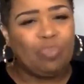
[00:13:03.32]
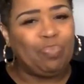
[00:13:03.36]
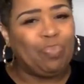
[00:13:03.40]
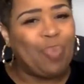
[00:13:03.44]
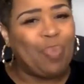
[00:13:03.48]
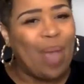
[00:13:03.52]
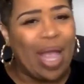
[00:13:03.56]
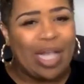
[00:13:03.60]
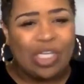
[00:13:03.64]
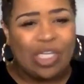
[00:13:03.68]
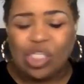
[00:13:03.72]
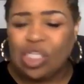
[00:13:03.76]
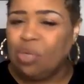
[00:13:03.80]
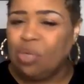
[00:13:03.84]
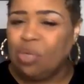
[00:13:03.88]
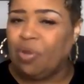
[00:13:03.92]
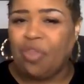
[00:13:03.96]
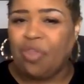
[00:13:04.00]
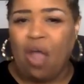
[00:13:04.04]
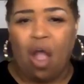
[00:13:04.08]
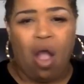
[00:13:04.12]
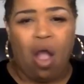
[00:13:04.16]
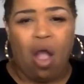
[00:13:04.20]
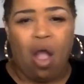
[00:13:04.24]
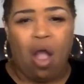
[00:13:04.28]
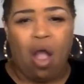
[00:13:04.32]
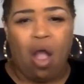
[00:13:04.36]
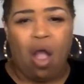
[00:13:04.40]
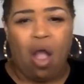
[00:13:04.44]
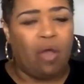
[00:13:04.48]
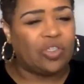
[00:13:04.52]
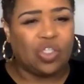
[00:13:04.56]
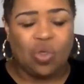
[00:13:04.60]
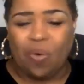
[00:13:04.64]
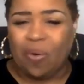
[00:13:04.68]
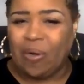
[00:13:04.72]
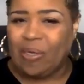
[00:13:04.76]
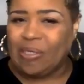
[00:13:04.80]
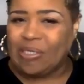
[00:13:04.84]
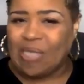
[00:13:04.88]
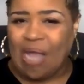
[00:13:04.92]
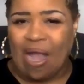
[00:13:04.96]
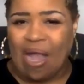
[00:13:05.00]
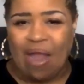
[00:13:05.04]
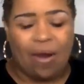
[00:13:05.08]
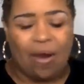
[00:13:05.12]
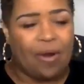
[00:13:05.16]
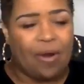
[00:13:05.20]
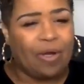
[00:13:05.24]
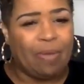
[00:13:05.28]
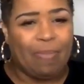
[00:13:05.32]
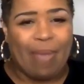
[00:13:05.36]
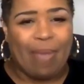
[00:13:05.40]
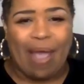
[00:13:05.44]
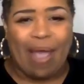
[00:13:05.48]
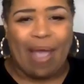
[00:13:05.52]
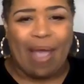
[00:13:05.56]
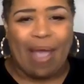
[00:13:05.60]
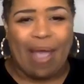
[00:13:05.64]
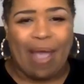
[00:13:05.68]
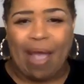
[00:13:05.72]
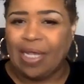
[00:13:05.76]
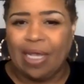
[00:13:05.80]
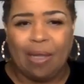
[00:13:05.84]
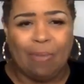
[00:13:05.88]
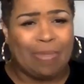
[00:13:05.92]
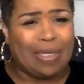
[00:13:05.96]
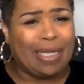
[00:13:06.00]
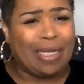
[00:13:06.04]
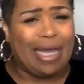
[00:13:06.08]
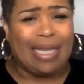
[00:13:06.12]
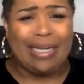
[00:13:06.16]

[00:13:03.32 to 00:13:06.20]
especially with all the stories I heard about him